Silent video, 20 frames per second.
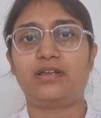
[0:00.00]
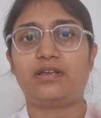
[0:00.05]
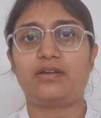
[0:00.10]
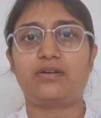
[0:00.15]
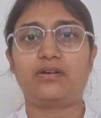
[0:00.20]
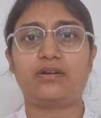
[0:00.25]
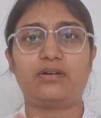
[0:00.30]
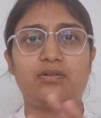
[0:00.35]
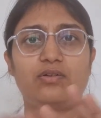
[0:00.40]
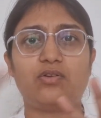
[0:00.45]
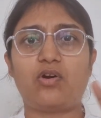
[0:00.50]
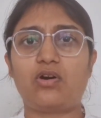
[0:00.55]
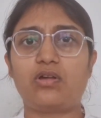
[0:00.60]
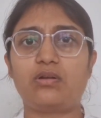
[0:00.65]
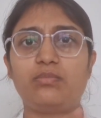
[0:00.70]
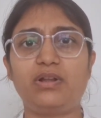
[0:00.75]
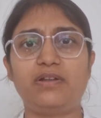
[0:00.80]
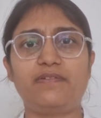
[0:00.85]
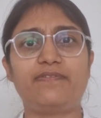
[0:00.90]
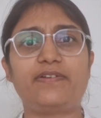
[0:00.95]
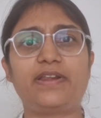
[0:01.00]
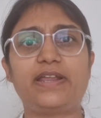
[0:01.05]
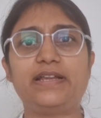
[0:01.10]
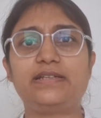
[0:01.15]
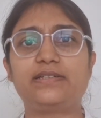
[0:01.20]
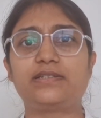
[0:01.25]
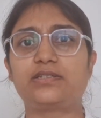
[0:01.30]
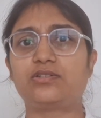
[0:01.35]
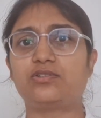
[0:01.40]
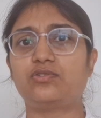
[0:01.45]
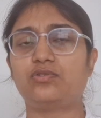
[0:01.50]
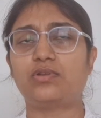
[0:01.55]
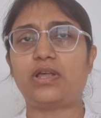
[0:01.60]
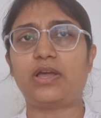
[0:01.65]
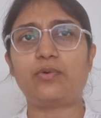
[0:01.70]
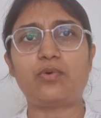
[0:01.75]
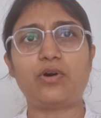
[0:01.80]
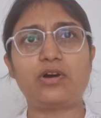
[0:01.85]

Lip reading: Normal friends. I